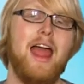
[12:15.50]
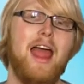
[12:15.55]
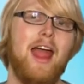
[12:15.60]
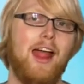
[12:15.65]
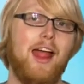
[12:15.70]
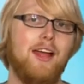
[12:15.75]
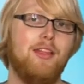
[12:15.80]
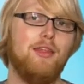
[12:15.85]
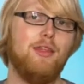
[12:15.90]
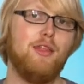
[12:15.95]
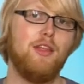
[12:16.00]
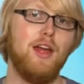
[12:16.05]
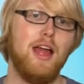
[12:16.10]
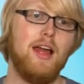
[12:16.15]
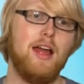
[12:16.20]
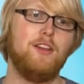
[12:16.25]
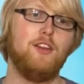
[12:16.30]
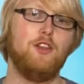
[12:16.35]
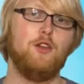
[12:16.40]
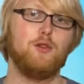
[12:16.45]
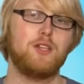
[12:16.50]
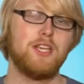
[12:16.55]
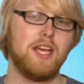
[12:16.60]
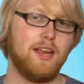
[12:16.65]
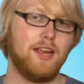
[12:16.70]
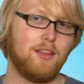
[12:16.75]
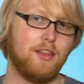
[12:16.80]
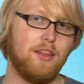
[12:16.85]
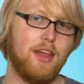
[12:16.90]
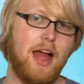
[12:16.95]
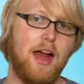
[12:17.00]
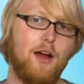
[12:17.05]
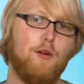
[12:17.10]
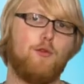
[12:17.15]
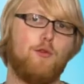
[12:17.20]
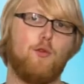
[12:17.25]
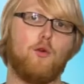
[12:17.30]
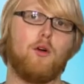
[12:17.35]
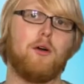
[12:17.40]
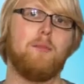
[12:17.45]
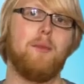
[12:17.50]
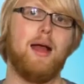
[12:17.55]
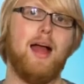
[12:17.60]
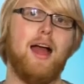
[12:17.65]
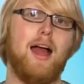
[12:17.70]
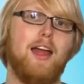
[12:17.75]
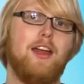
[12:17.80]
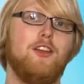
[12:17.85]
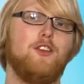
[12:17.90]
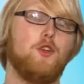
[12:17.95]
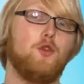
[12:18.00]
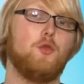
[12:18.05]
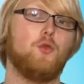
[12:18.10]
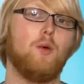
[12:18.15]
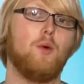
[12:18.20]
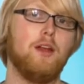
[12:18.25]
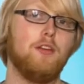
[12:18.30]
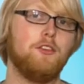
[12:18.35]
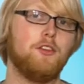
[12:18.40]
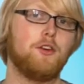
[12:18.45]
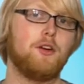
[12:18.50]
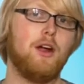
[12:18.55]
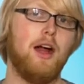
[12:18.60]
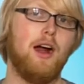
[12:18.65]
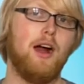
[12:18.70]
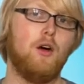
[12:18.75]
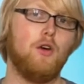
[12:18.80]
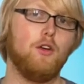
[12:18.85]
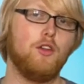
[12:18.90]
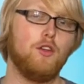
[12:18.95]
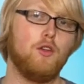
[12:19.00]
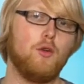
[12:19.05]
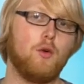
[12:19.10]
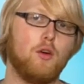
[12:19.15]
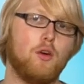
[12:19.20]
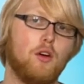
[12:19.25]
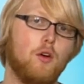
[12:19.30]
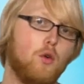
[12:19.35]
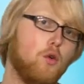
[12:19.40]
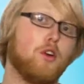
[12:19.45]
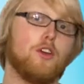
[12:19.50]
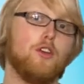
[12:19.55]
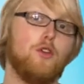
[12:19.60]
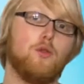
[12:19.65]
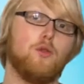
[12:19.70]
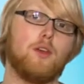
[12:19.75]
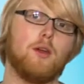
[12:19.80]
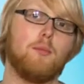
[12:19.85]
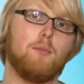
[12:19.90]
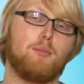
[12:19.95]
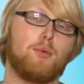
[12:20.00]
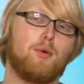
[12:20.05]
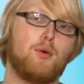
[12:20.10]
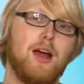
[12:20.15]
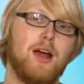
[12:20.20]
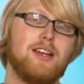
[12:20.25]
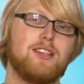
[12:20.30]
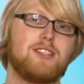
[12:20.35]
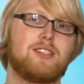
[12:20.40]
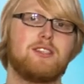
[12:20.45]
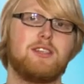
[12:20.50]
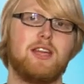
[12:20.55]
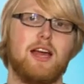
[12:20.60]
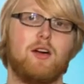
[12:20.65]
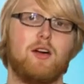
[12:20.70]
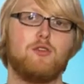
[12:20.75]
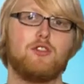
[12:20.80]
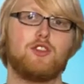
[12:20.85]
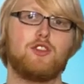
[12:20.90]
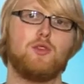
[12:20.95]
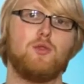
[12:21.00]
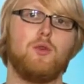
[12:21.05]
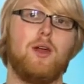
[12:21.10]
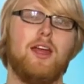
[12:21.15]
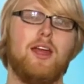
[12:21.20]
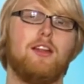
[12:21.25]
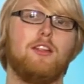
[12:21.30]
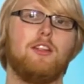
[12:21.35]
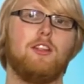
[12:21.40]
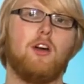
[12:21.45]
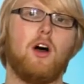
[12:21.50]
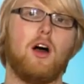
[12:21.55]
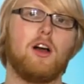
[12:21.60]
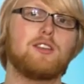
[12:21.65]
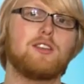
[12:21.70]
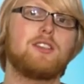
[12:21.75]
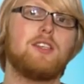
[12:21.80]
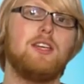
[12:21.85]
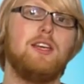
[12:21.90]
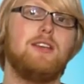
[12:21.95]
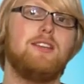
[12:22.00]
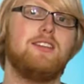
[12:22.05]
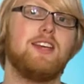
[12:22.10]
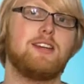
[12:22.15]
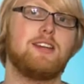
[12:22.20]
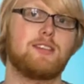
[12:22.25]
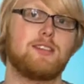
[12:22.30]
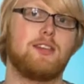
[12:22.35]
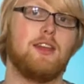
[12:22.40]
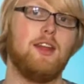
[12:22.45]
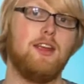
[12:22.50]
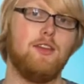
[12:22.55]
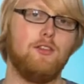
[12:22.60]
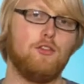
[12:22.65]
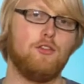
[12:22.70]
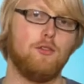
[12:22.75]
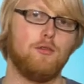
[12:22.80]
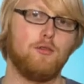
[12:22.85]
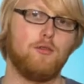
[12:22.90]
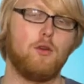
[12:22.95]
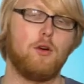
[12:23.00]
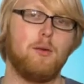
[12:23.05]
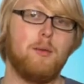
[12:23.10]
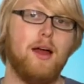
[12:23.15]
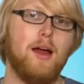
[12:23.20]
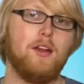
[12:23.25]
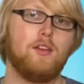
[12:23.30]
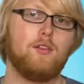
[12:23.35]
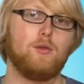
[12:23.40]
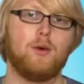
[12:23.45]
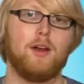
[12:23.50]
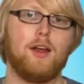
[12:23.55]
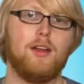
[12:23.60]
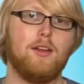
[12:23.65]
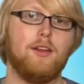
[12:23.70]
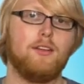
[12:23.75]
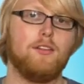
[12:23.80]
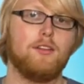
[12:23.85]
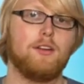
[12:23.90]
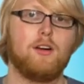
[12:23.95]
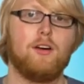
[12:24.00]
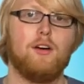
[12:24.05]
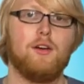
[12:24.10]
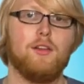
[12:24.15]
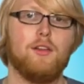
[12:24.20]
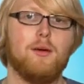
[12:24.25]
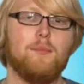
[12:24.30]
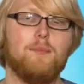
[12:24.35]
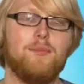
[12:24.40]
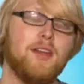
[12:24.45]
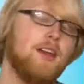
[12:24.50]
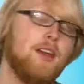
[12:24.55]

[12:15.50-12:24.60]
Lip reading: and then you take that format and you render out or you compress down to a lossy destination format is what I like to call them,